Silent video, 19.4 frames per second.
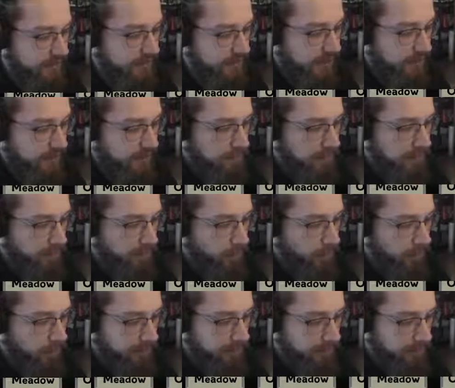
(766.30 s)
but modern
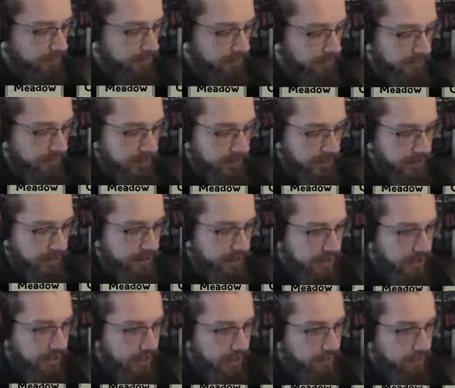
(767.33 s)
boy I can
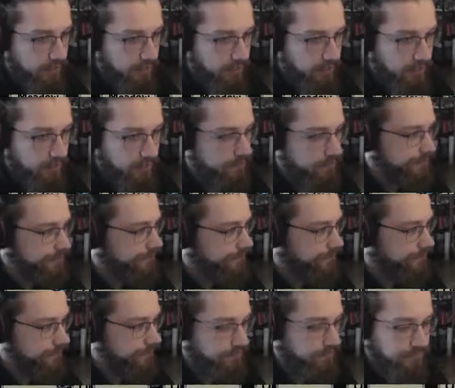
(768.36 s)
be.
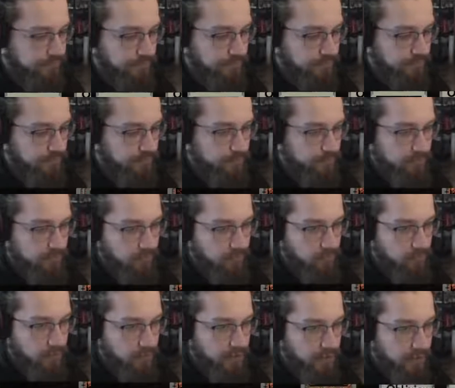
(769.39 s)
I have more than
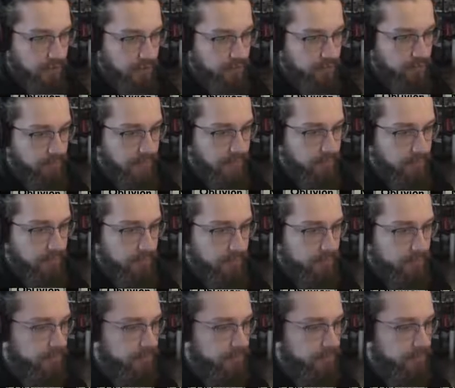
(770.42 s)
enough meadows.